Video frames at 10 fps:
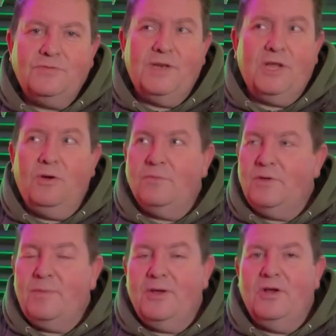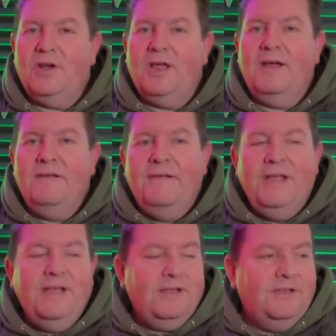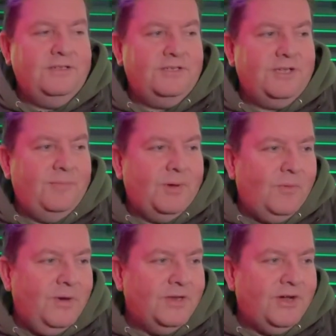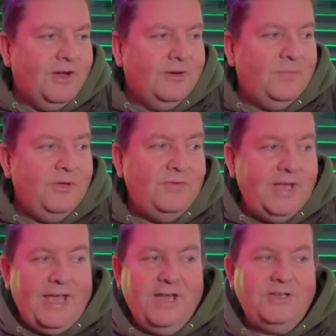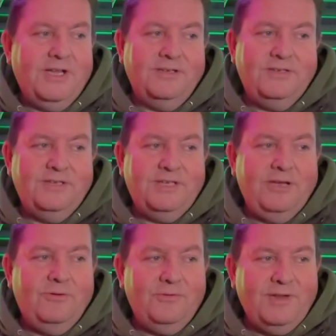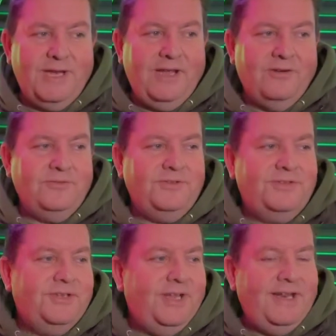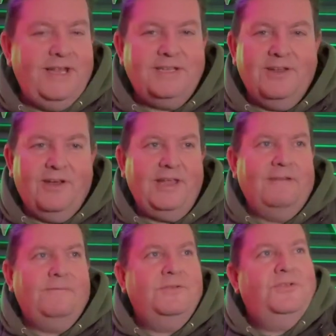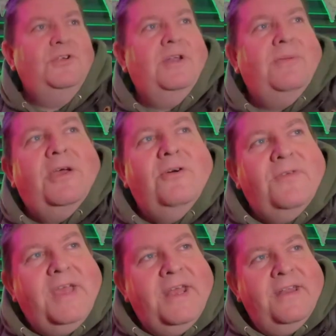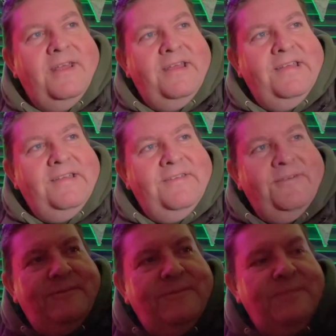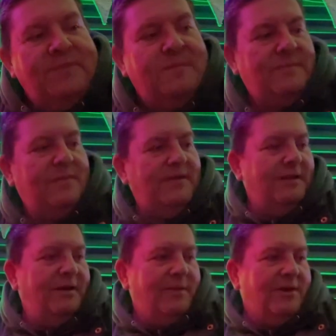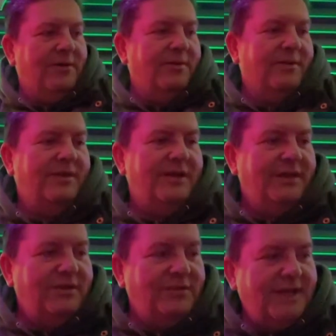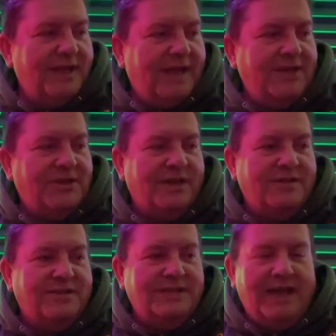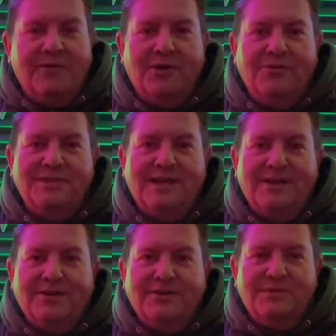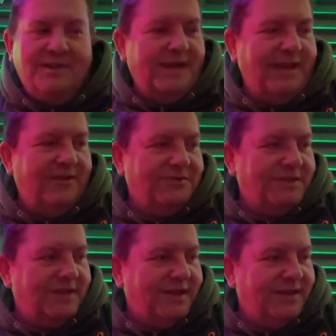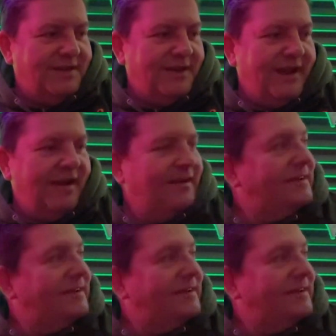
video, hopefully a bit earlier, because I'm quite tired. But you did get a chance to see all the neons in this light. Let's turn that back off again. There we go. You did get a chance to see how cosy it looks with the neons and things in there.